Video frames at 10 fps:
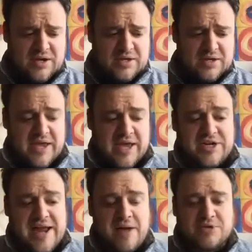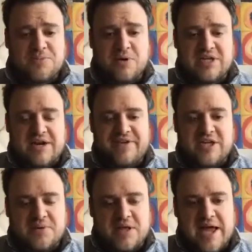actually now I'm just posting on
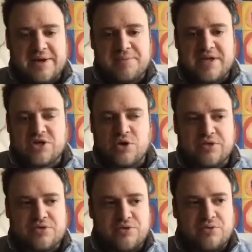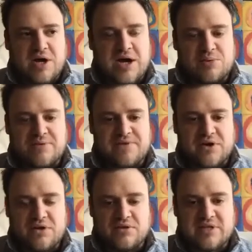Facebook Live and basically going through
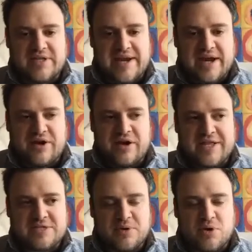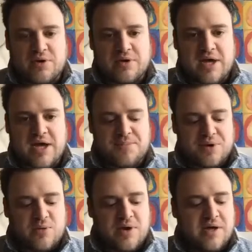referrals in that area, and that's been going
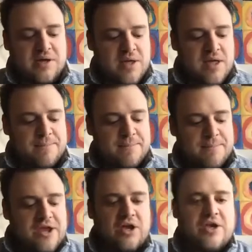pretty well. But yeah,